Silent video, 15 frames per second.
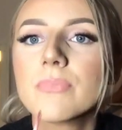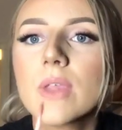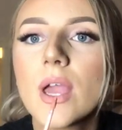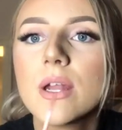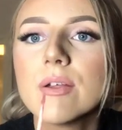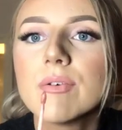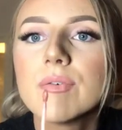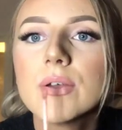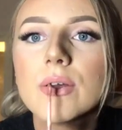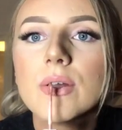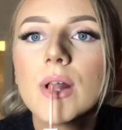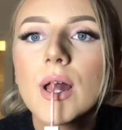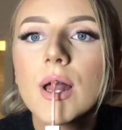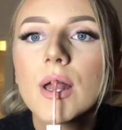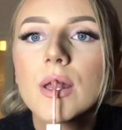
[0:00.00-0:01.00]
and I feel
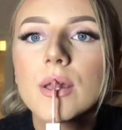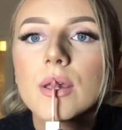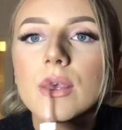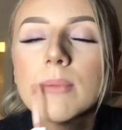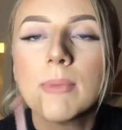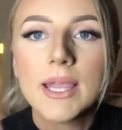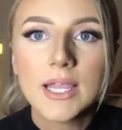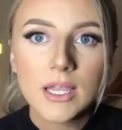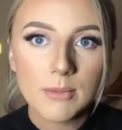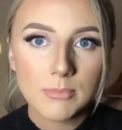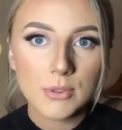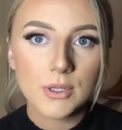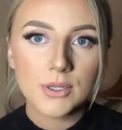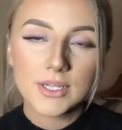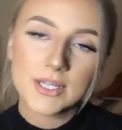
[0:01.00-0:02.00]
like your makeup
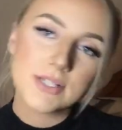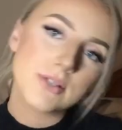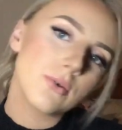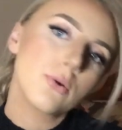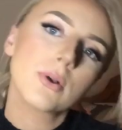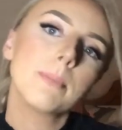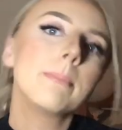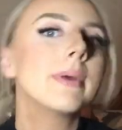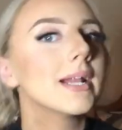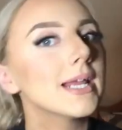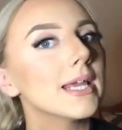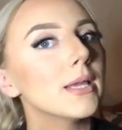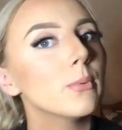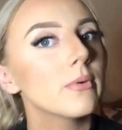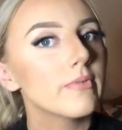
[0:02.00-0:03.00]
look is not
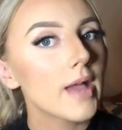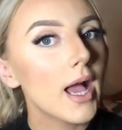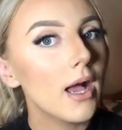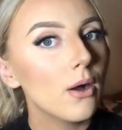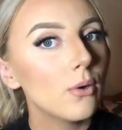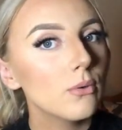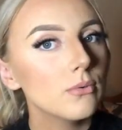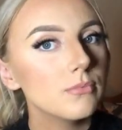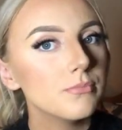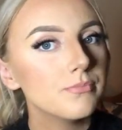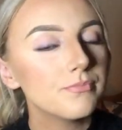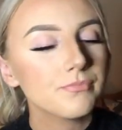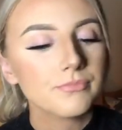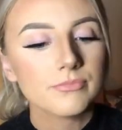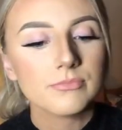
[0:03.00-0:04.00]
complete without
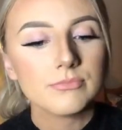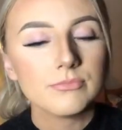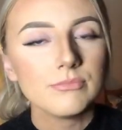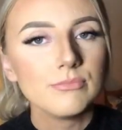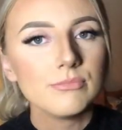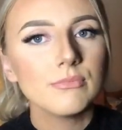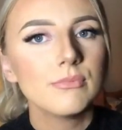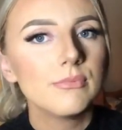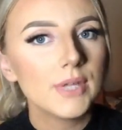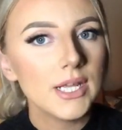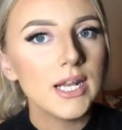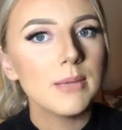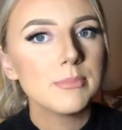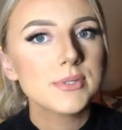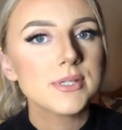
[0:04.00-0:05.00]
the
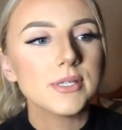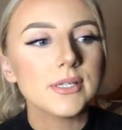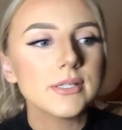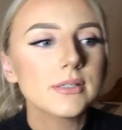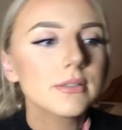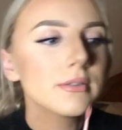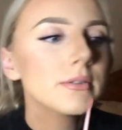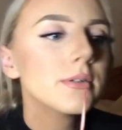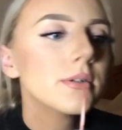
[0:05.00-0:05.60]
lipstick.